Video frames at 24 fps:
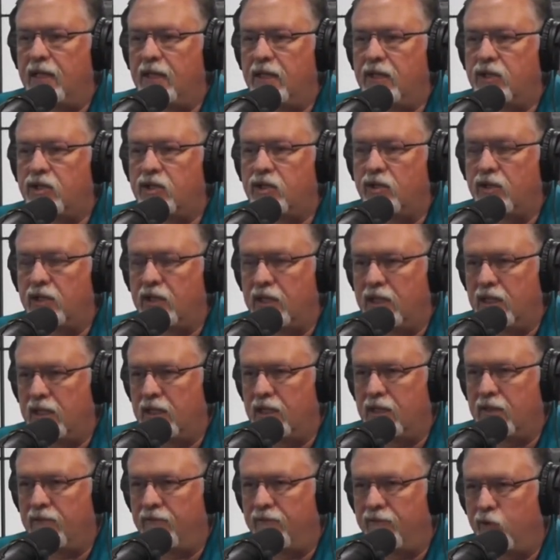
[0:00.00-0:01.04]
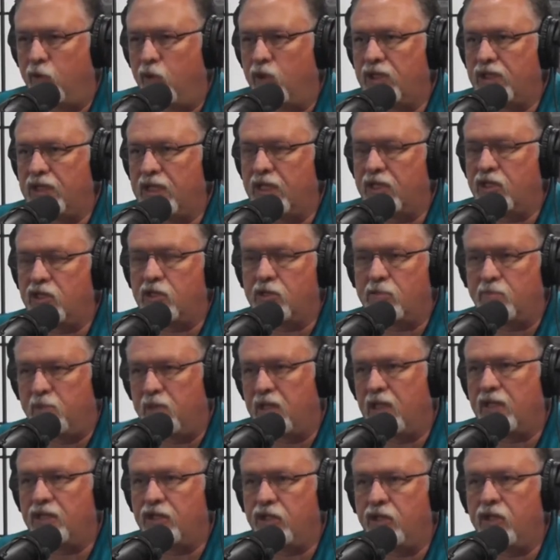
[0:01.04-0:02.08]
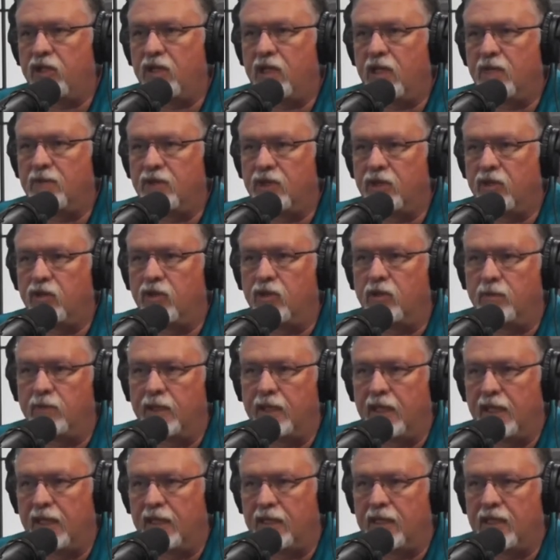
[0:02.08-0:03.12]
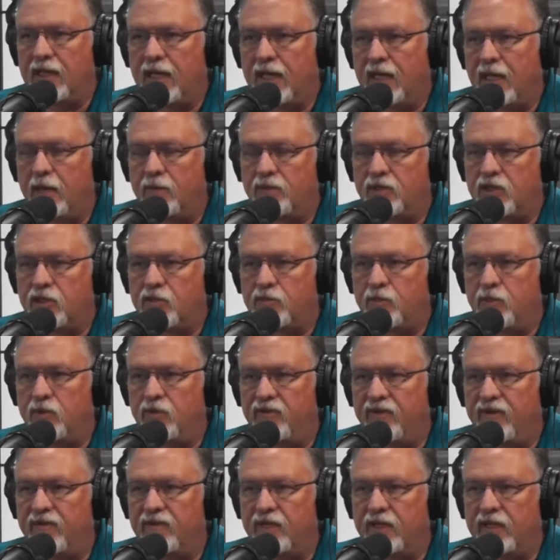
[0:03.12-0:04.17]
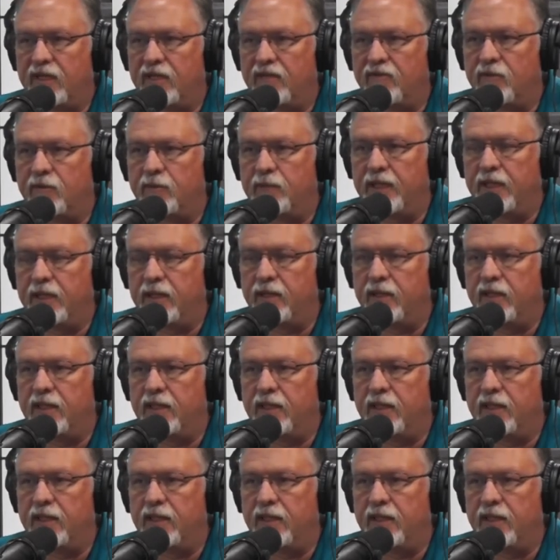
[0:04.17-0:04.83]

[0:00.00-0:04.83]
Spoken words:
so the 4 sessions plus you can come to group, and that kind of helps us proof everything from there.